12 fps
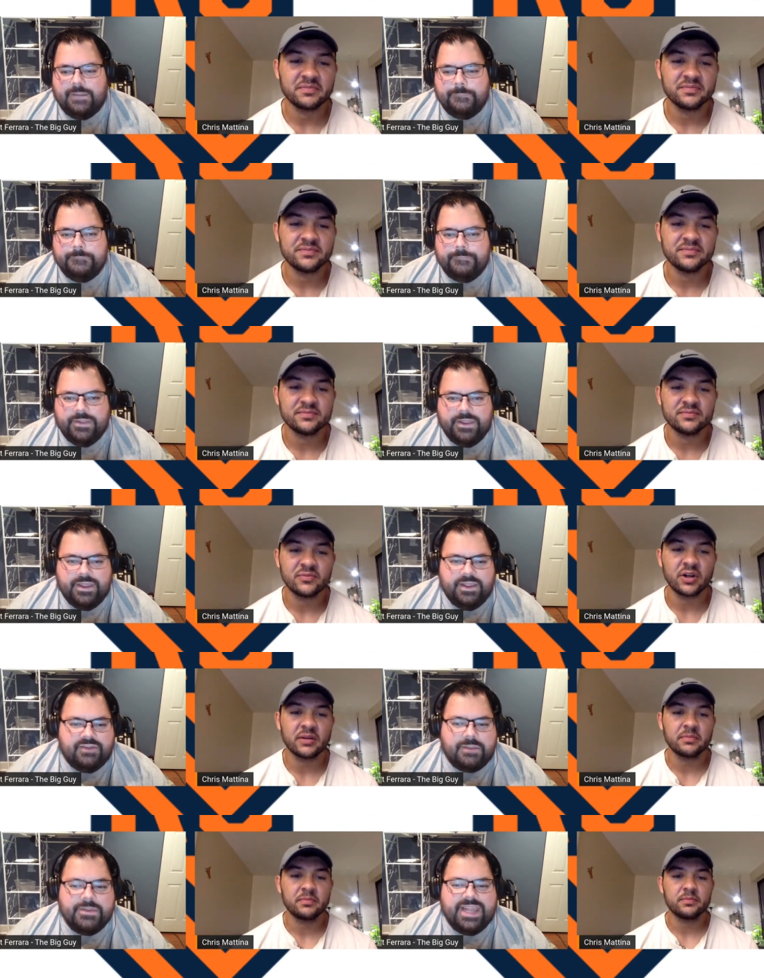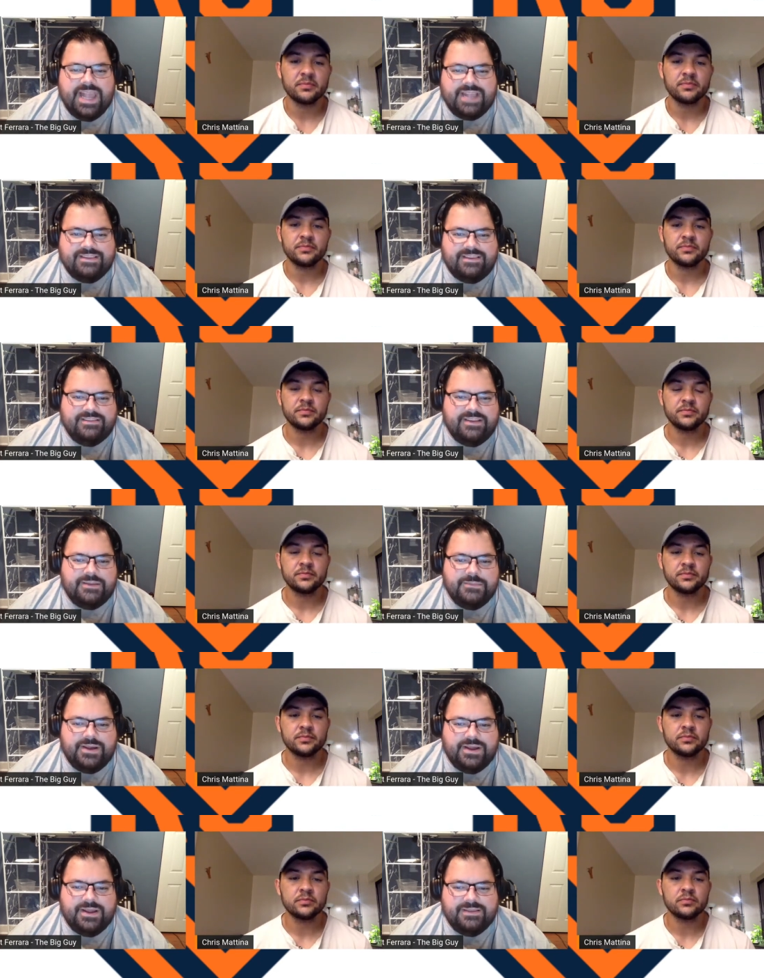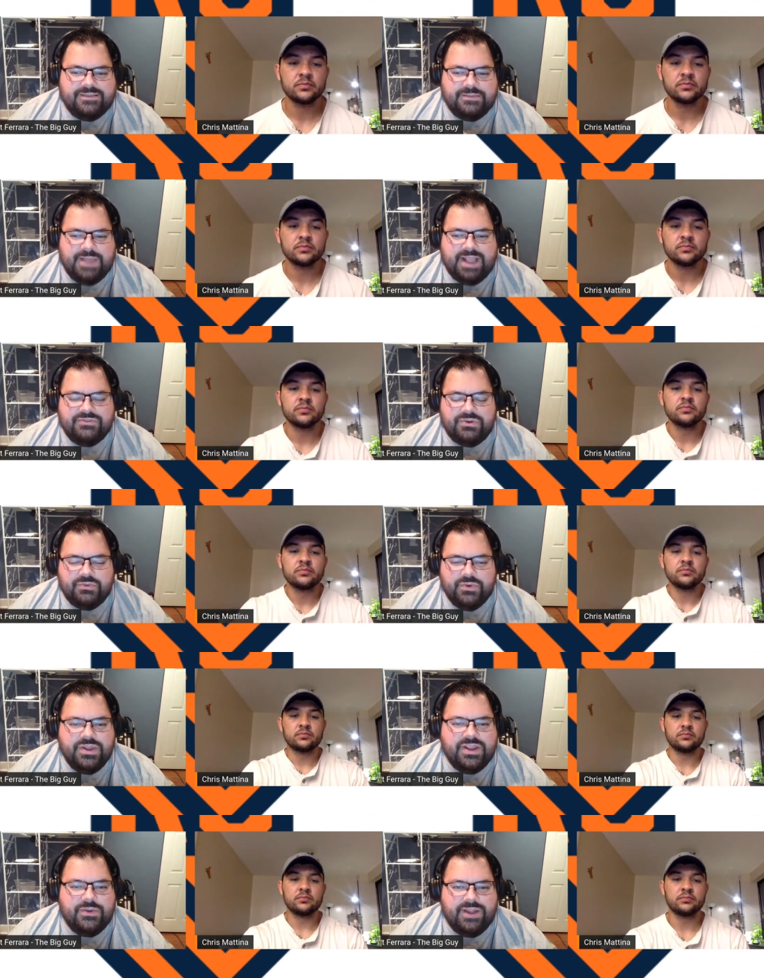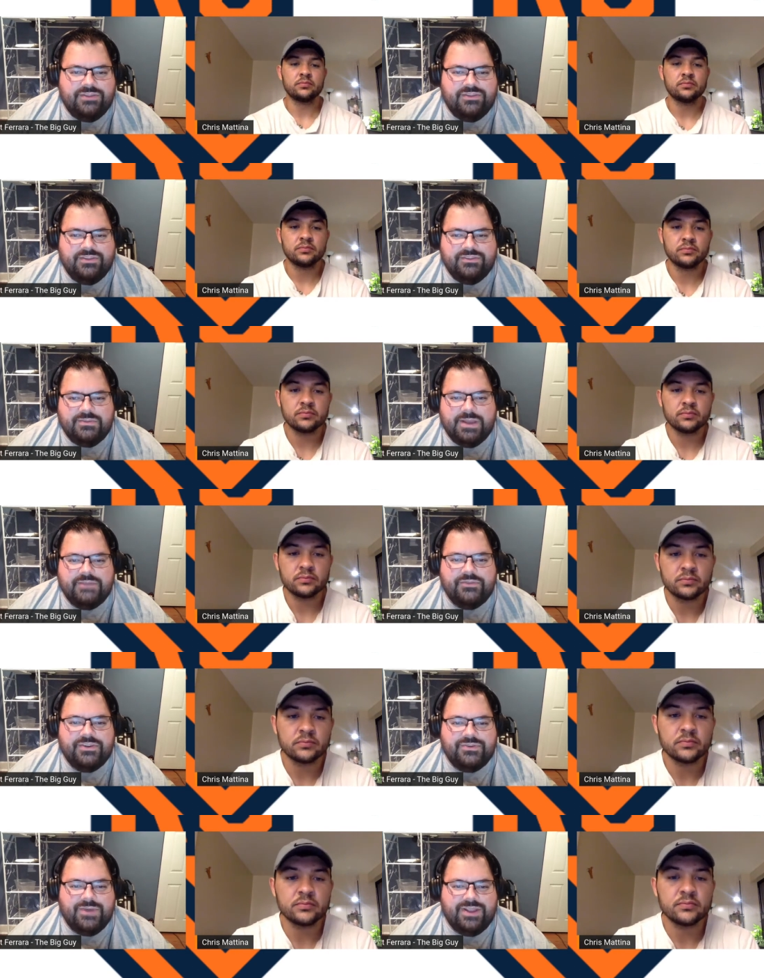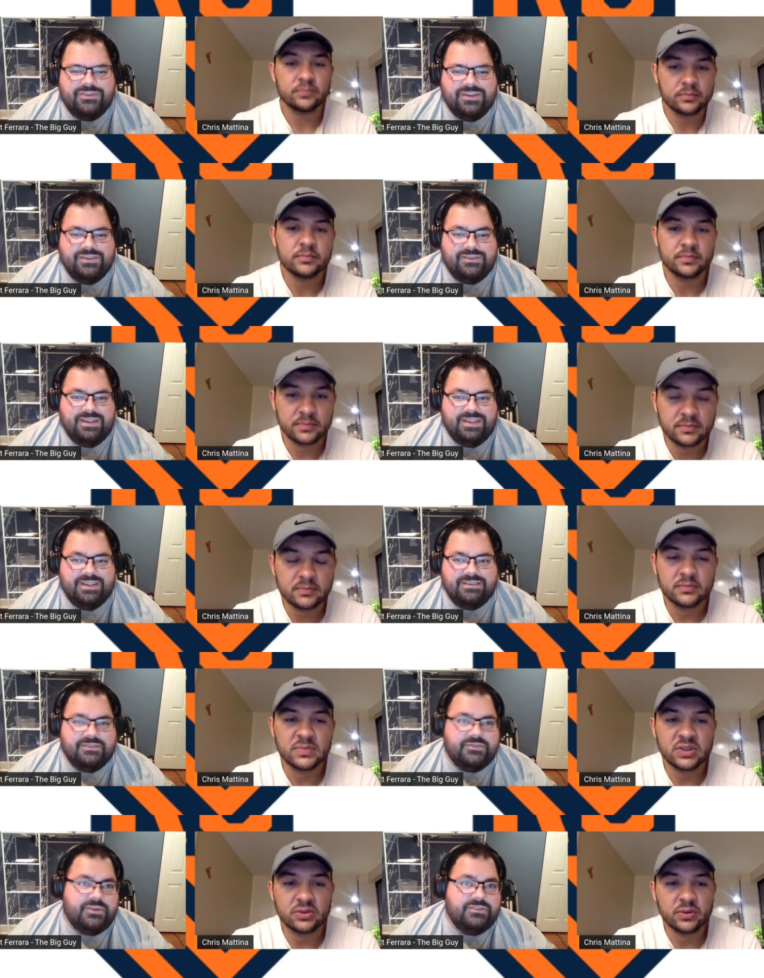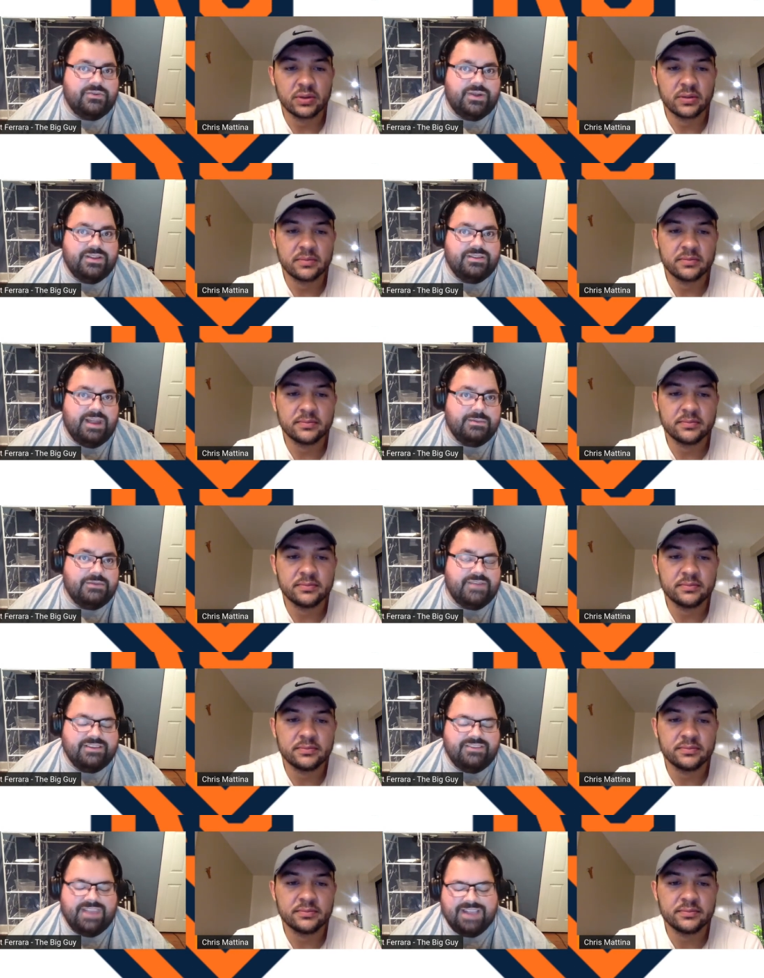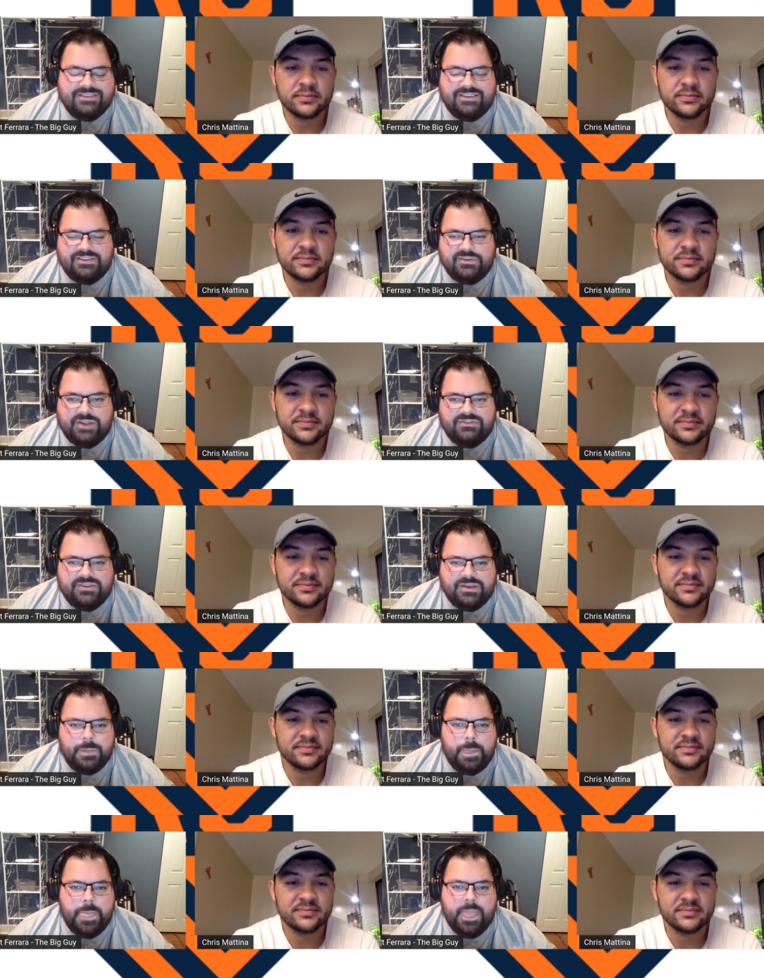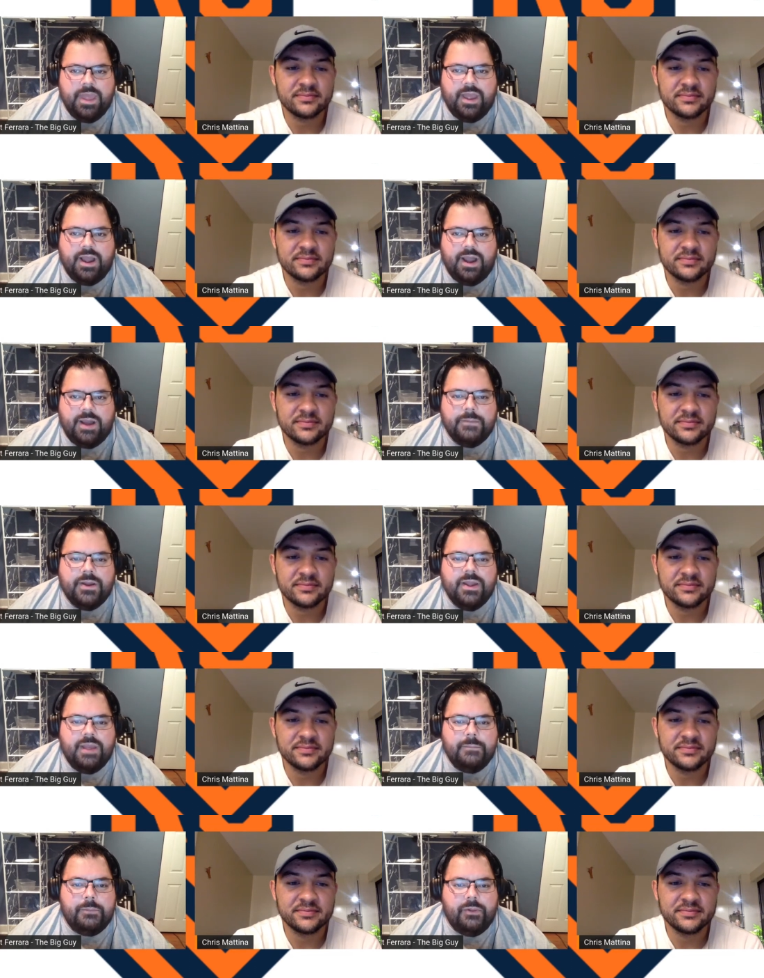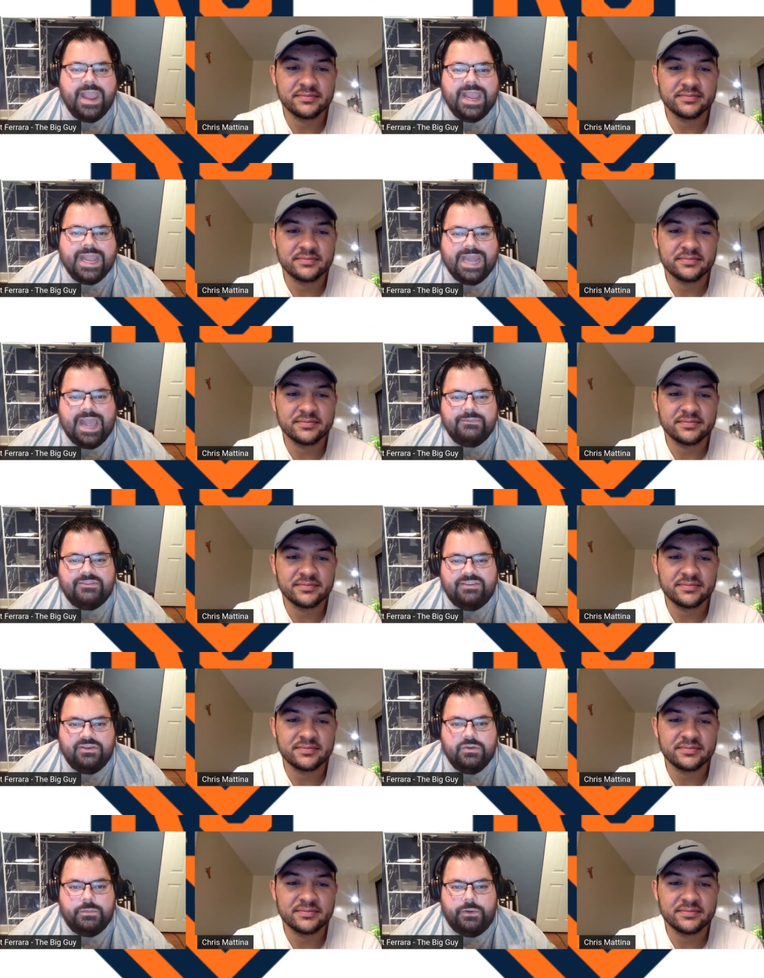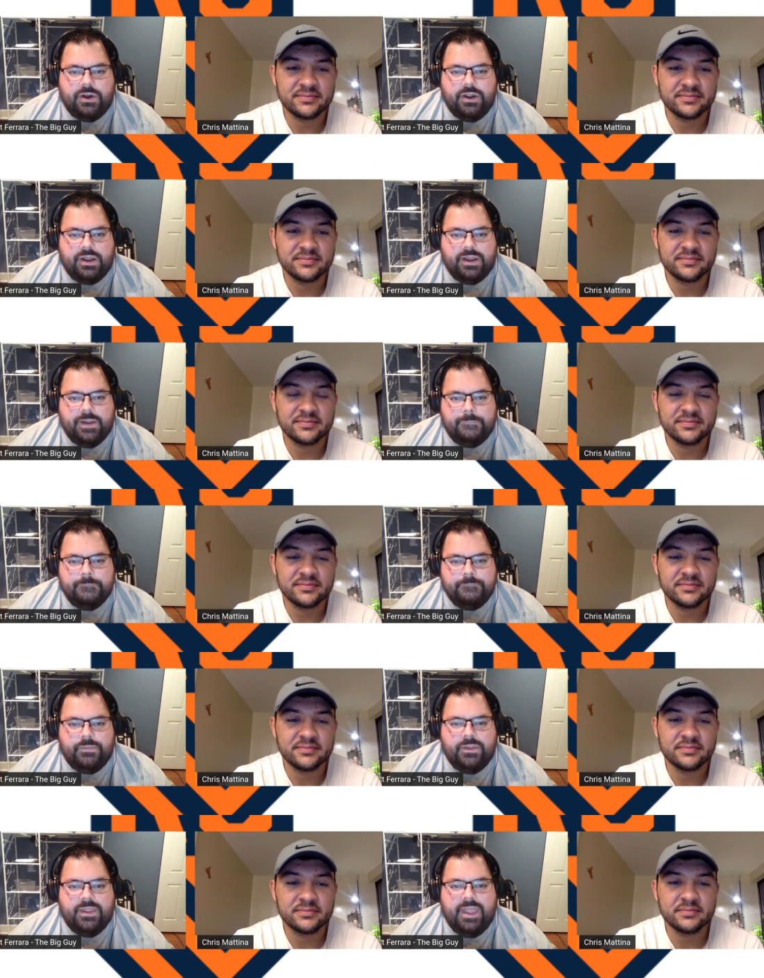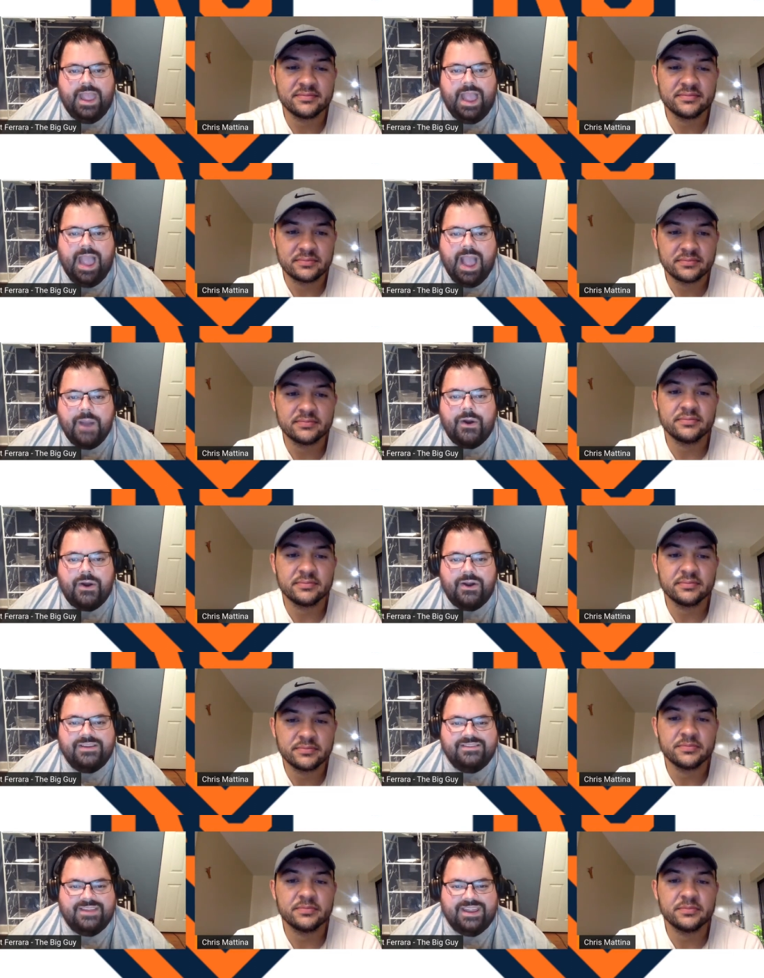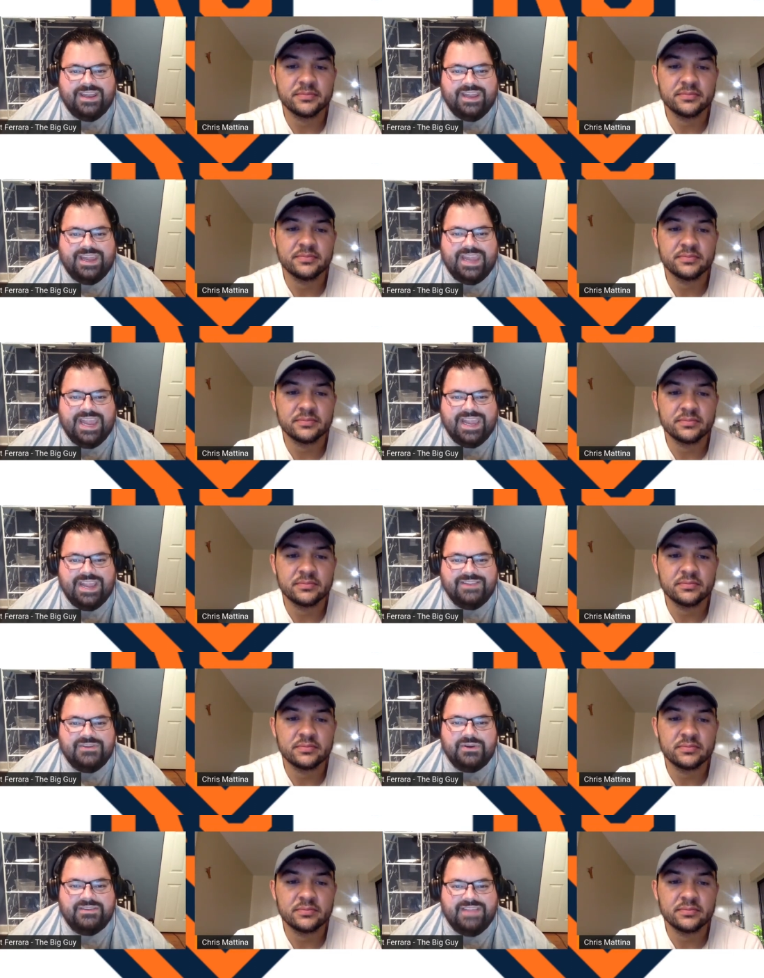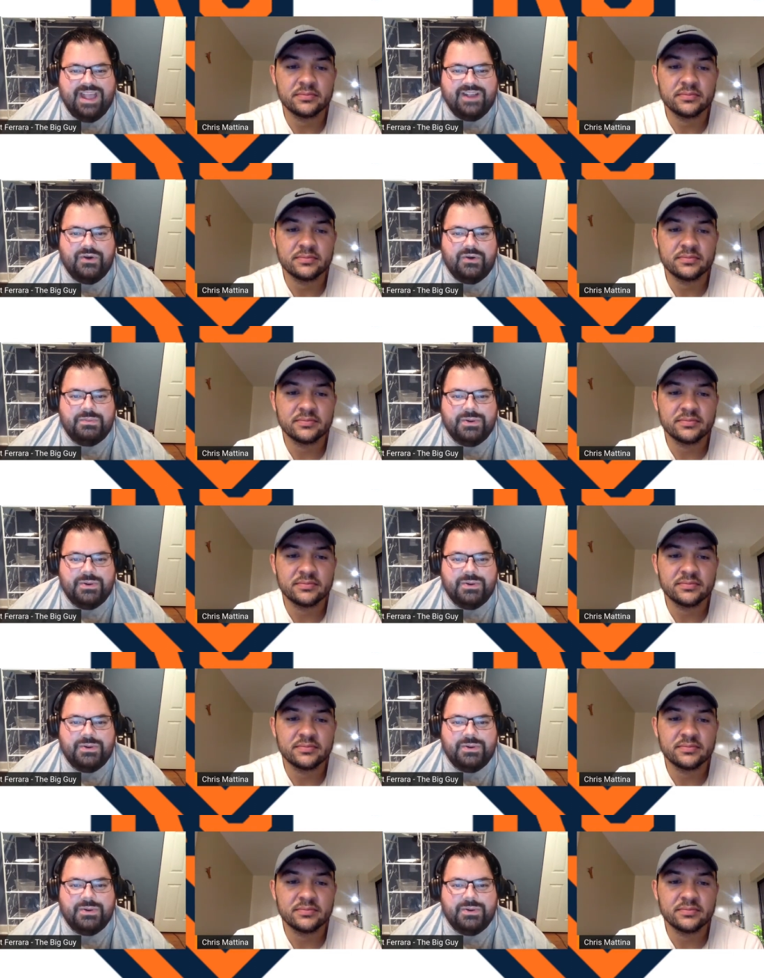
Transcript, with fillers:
Speaker 1: Um, so I'm going to get to some uh, some actual RUNY questions. So my first question is: This is the first que- time I've actually asked this question. Um, playing at MCU Park, how hard is it kicking towards that